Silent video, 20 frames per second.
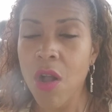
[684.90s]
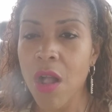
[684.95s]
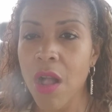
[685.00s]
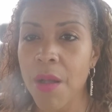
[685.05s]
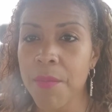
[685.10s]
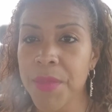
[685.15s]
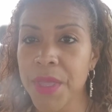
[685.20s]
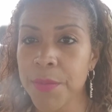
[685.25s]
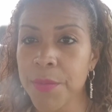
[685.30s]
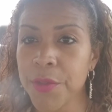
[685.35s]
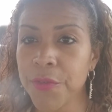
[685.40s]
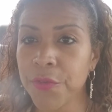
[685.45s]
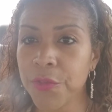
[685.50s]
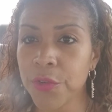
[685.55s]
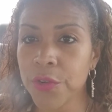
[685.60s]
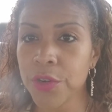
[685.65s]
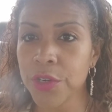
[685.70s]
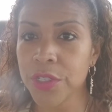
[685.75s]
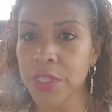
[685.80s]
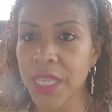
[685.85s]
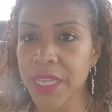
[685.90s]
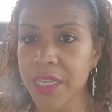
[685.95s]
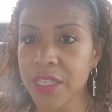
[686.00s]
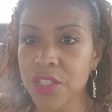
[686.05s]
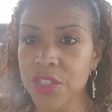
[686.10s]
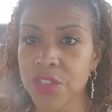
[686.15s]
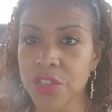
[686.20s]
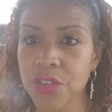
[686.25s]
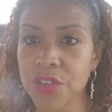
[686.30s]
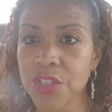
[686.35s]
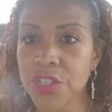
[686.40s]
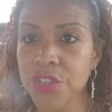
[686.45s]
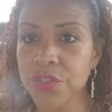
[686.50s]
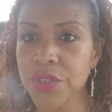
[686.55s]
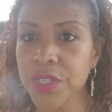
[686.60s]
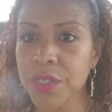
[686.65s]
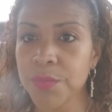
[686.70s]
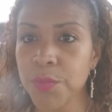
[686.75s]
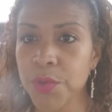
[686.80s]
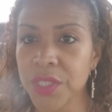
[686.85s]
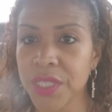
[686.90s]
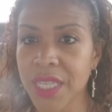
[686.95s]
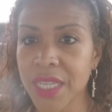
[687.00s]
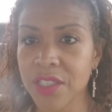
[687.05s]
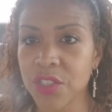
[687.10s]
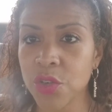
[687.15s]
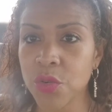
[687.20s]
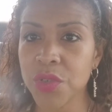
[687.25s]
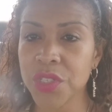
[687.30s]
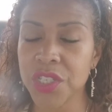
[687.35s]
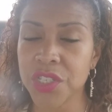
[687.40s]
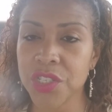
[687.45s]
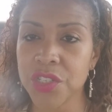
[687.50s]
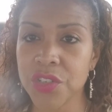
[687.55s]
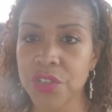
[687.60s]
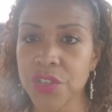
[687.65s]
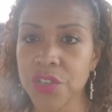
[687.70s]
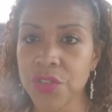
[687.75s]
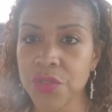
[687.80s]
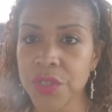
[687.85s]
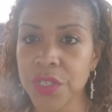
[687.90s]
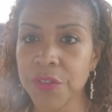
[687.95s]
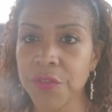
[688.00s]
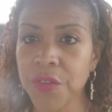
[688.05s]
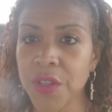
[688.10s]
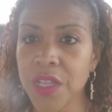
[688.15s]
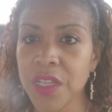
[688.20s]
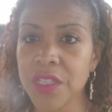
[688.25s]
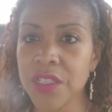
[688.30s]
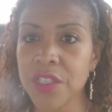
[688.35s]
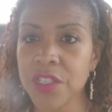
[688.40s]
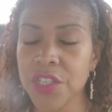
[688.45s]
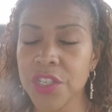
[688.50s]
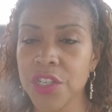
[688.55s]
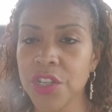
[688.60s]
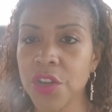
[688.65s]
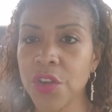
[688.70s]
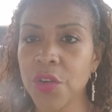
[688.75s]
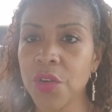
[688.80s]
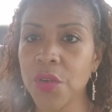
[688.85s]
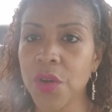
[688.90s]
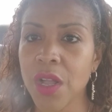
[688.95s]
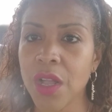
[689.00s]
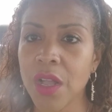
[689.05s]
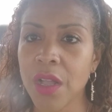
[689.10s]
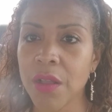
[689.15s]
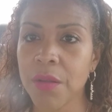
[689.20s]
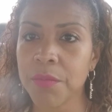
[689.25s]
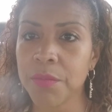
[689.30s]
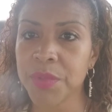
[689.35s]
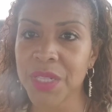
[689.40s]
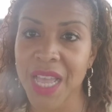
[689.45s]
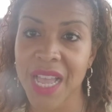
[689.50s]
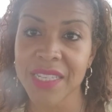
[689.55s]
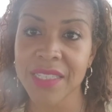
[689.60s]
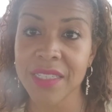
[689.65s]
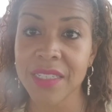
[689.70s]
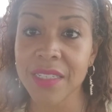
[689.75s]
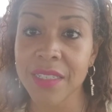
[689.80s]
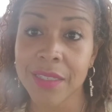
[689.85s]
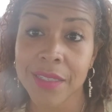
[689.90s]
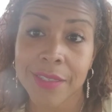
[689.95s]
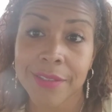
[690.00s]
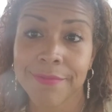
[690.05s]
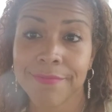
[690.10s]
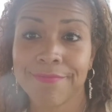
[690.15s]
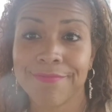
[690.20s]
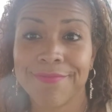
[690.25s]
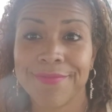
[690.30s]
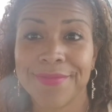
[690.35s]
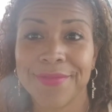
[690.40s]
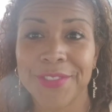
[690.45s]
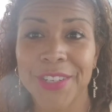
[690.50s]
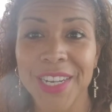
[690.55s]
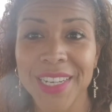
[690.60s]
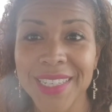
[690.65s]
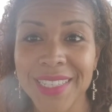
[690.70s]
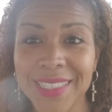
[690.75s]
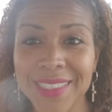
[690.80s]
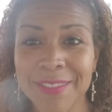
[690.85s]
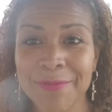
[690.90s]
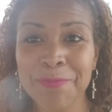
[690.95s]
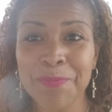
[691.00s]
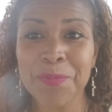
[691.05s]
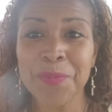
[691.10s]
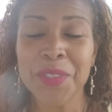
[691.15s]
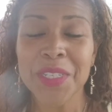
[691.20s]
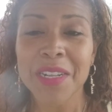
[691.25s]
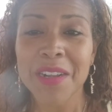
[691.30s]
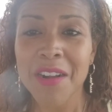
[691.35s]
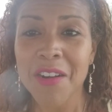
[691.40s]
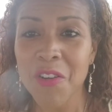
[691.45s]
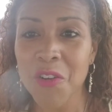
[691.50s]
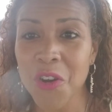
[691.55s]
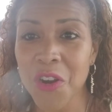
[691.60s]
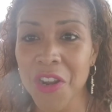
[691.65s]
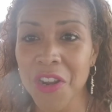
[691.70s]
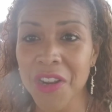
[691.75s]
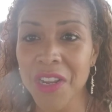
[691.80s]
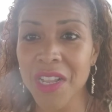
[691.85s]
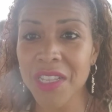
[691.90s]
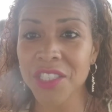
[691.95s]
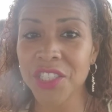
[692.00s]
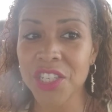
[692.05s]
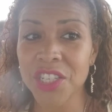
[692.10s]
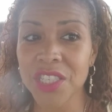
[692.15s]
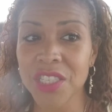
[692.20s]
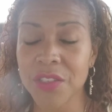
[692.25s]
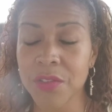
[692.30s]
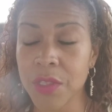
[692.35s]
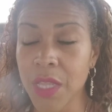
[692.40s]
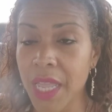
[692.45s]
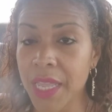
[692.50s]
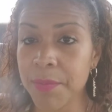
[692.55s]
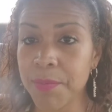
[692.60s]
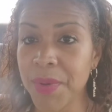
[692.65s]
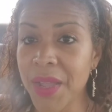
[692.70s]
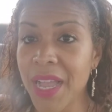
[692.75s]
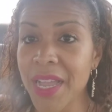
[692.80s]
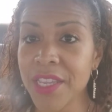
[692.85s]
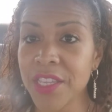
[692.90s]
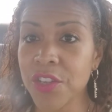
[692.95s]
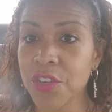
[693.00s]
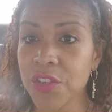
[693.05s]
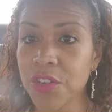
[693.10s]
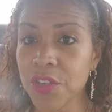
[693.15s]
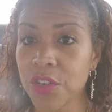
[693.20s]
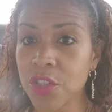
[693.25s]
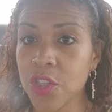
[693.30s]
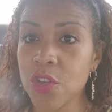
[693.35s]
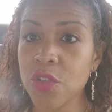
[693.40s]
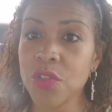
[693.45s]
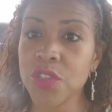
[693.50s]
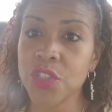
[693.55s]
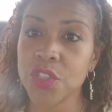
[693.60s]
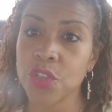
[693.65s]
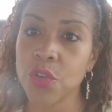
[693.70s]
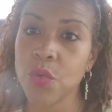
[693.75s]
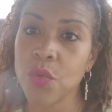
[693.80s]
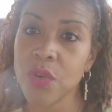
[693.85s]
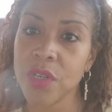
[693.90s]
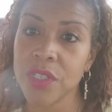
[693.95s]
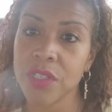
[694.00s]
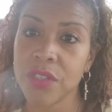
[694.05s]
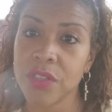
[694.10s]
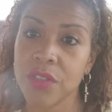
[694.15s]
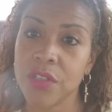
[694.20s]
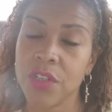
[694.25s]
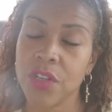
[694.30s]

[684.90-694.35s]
maybe for like a surgery, put that towards a surgery fund, plastics, right? Or just like buy your clothes towards